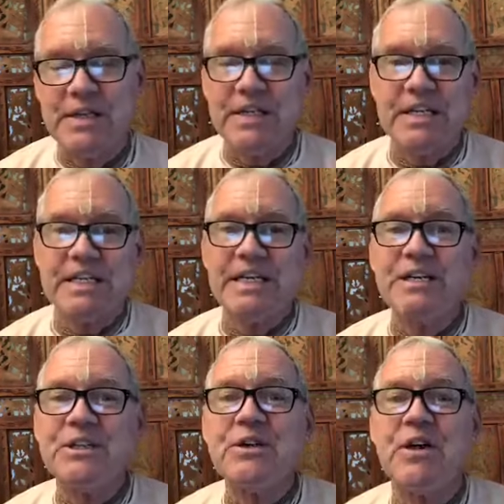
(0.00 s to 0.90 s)
He said,
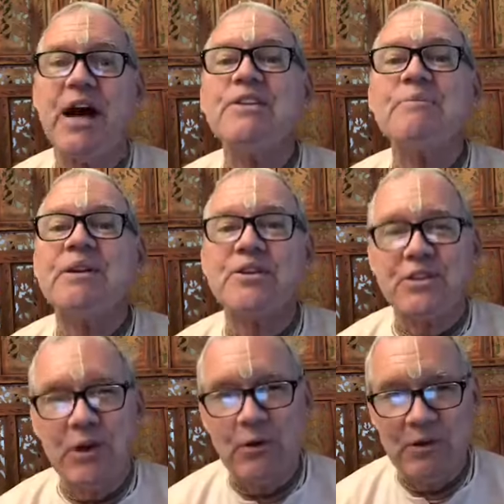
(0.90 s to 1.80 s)
Since your husband is
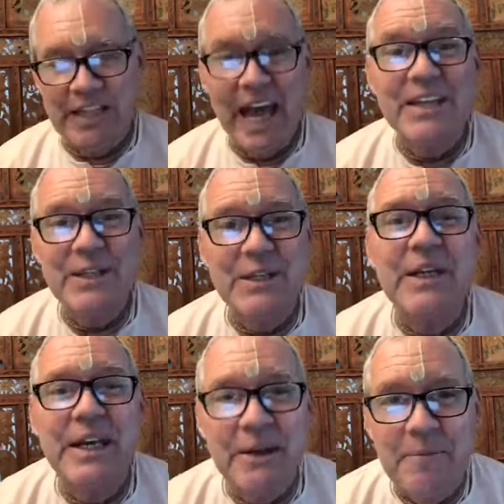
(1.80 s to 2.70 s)
so
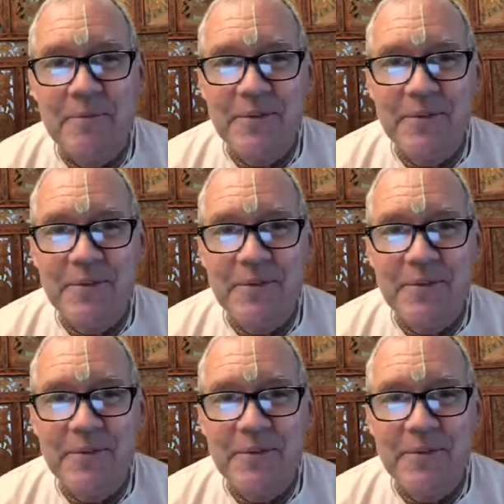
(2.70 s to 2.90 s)
lusty,